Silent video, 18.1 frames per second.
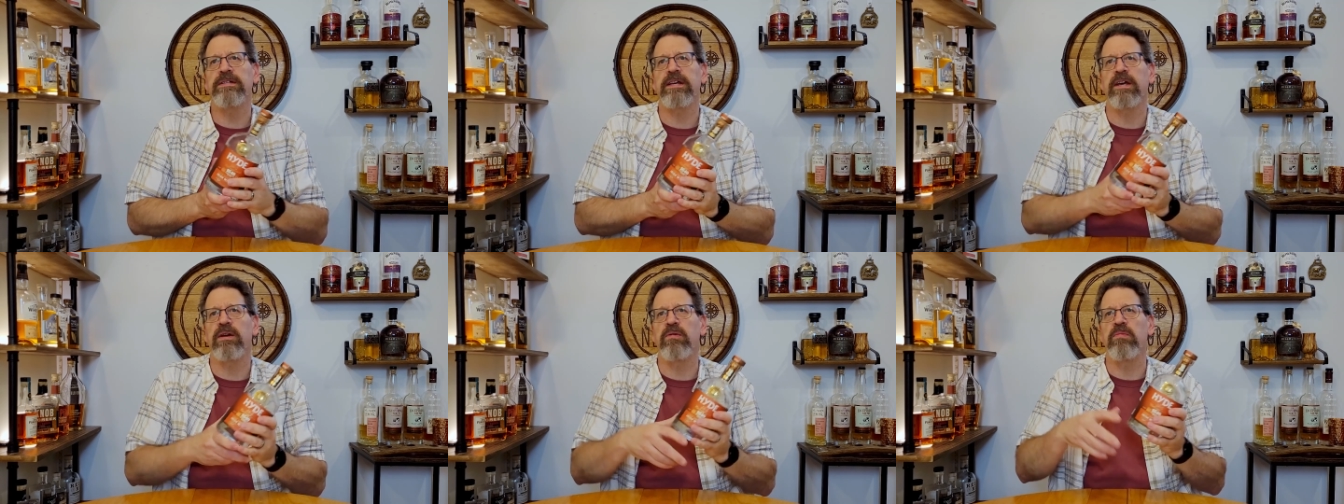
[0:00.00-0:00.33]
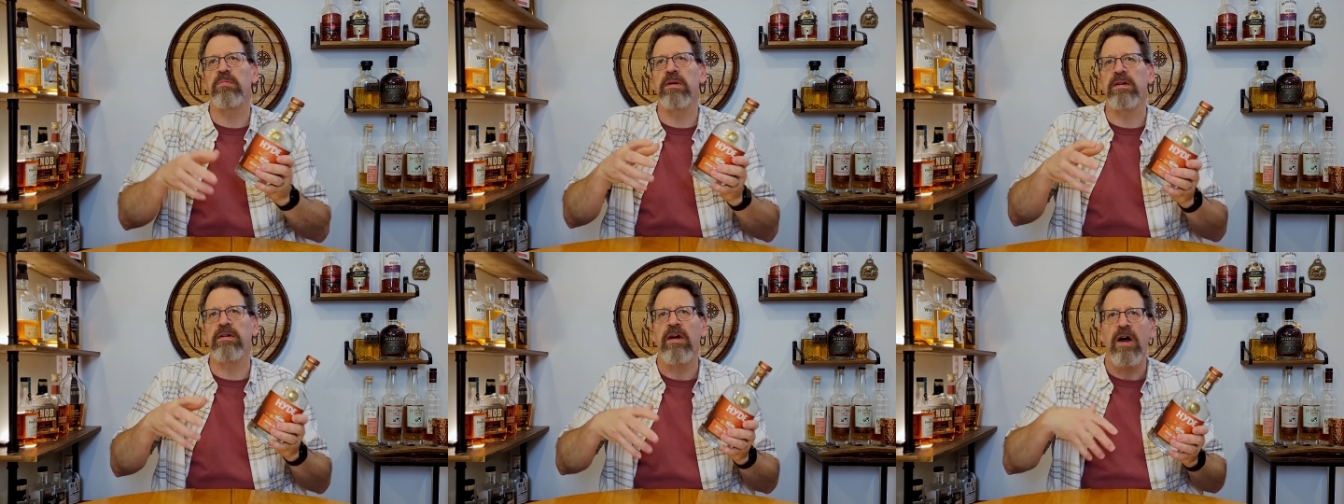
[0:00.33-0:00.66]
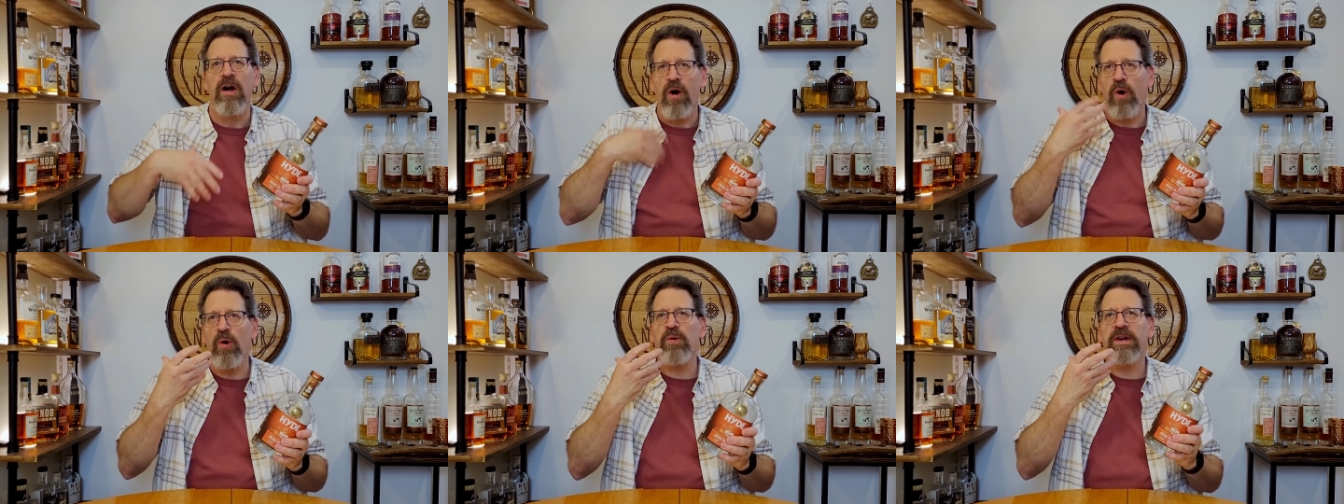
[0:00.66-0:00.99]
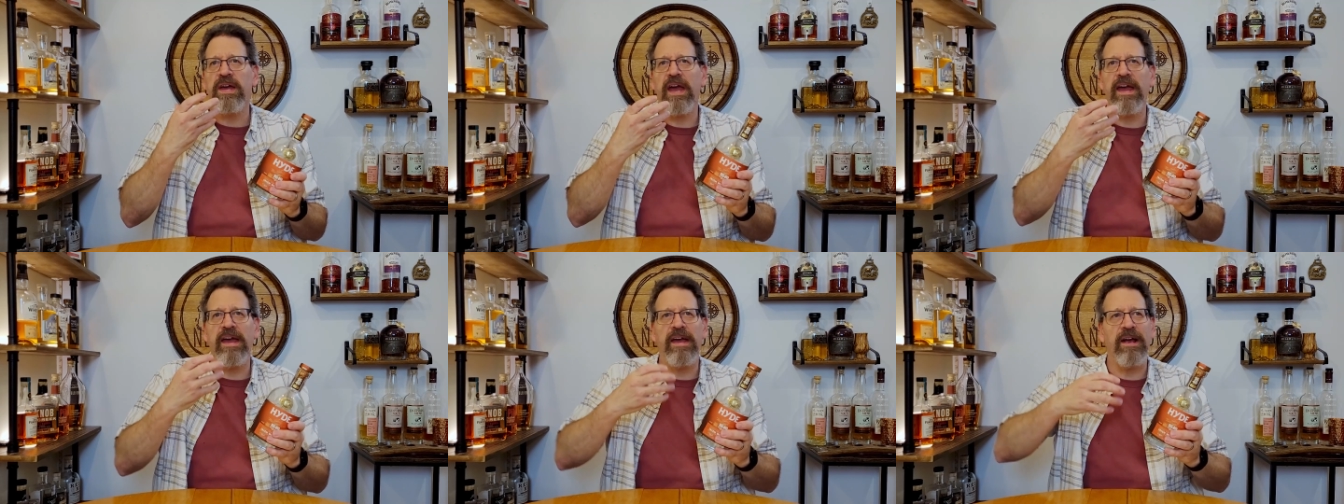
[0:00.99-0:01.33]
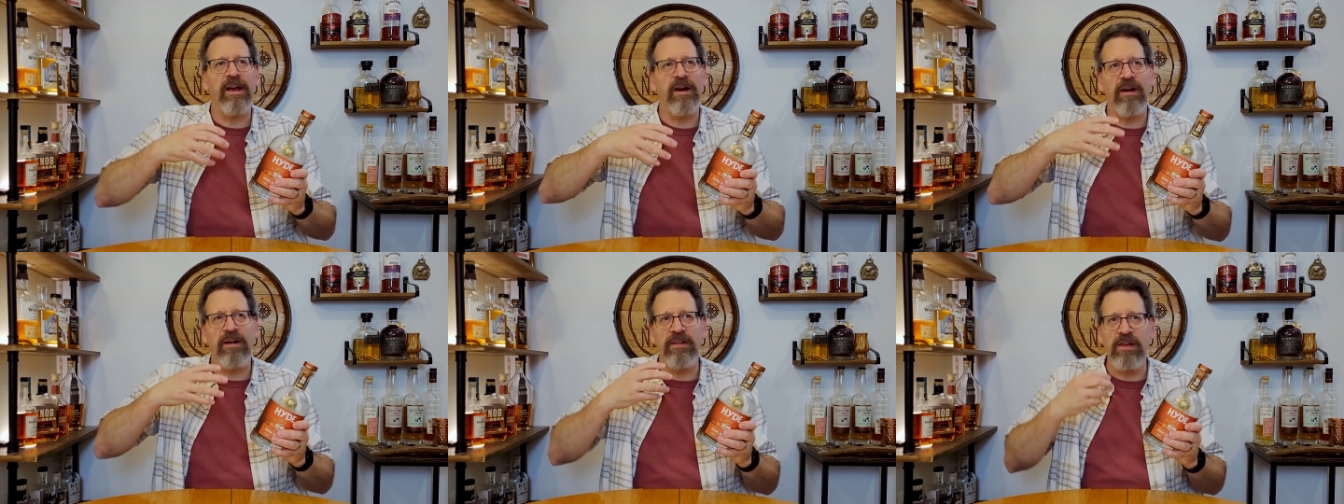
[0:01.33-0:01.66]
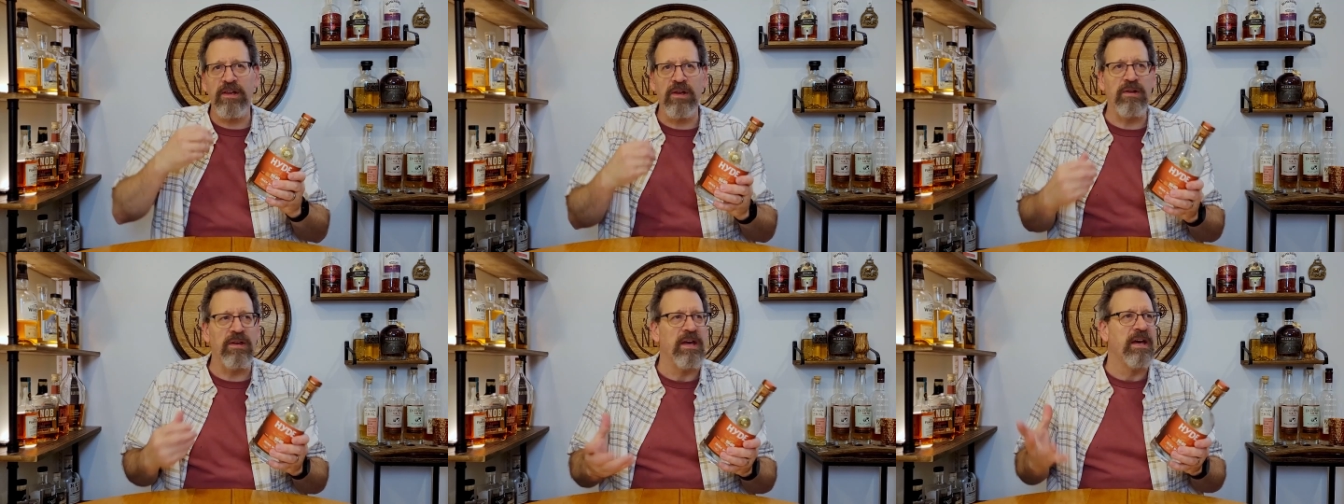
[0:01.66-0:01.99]
Like it would be okay here, and
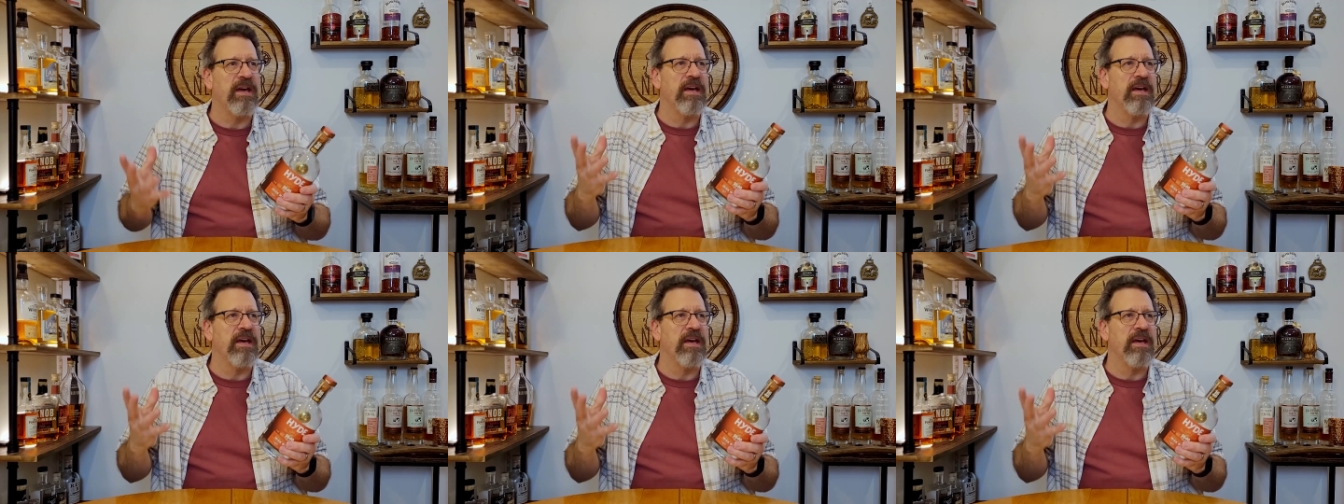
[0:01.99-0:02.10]
then you'd